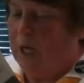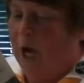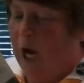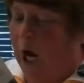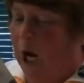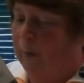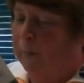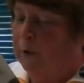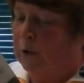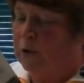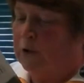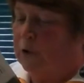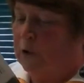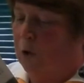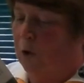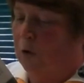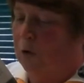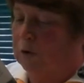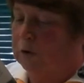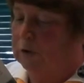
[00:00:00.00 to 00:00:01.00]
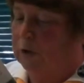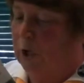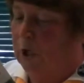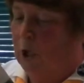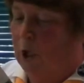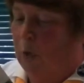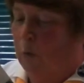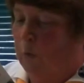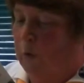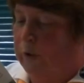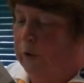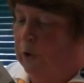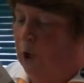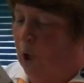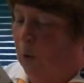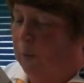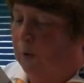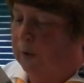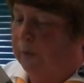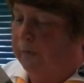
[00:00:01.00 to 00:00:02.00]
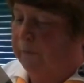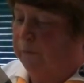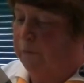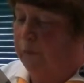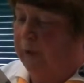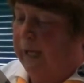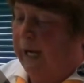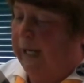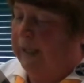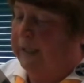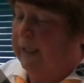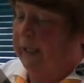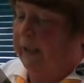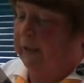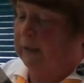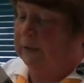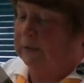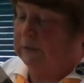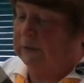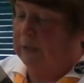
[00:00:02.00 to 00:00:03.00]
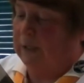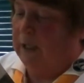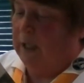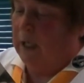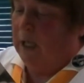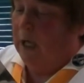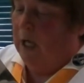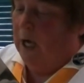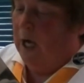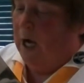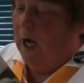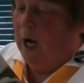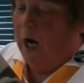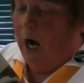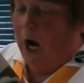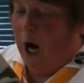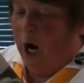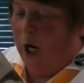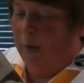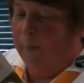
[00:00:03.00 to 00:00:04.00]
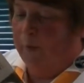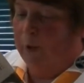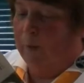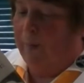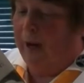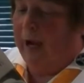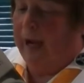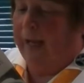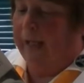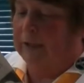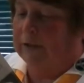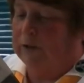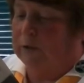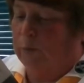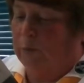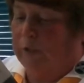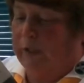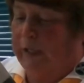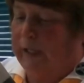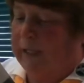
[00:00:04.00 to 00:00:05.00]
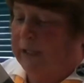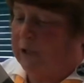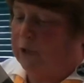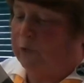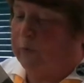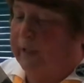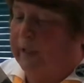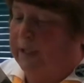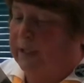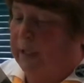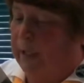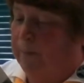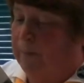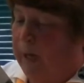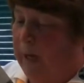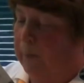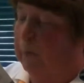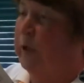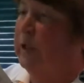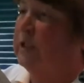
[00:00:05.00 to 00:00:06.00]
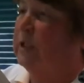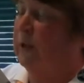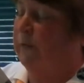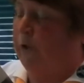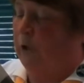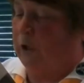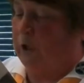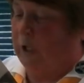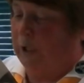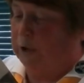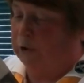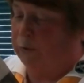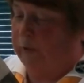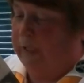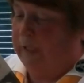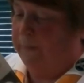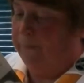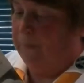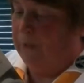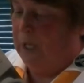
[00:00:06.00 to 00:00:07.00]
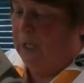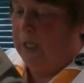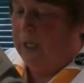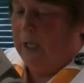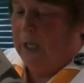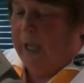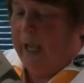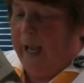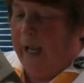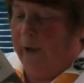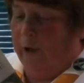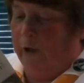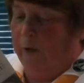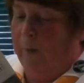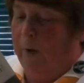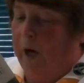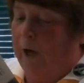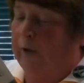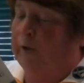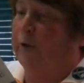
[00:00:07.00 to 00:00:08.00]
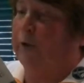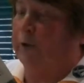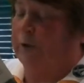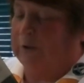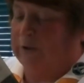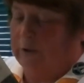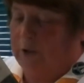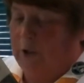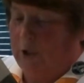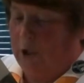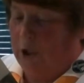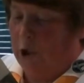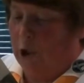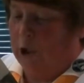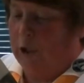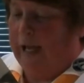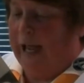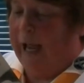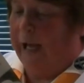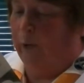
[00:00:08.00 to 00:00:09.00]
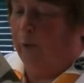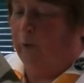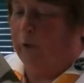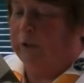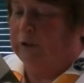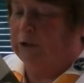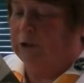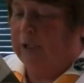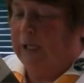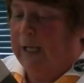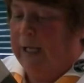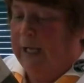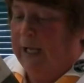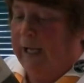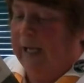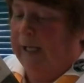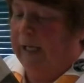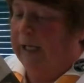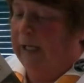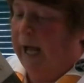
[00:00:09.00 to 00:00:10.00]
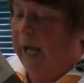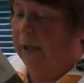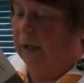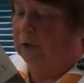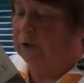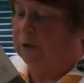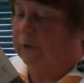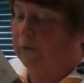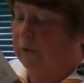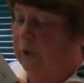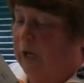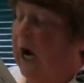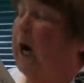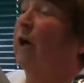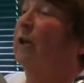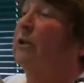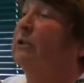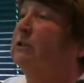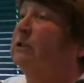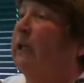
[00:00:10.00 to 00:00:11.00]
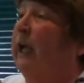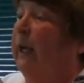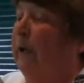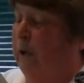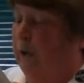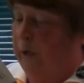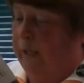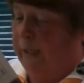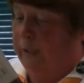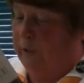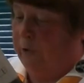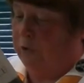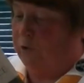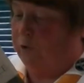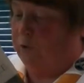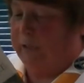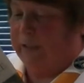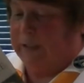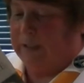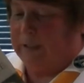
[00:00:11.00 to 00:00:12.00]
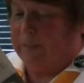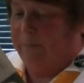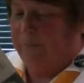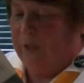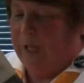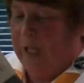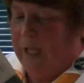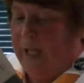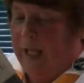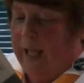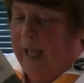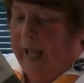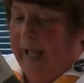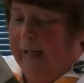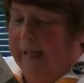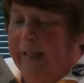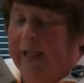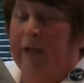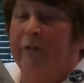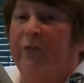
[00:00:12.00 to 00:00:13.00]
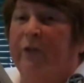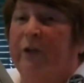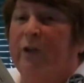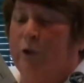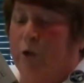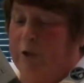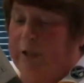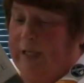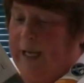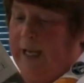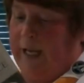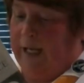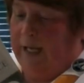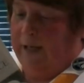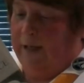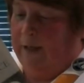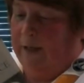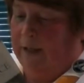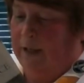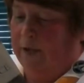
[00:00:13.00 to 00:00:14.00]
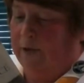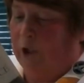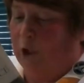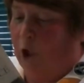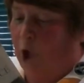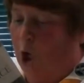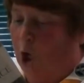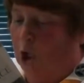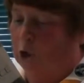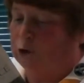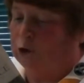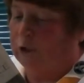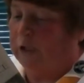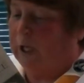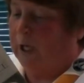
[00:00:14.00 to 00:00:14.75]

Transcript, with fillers: Arm your souls with noble and free ideas. Arm your minds with the histories and memories of your country and her martyrs, her language, and a knowledge of her arts and her industries. And if in your day the call should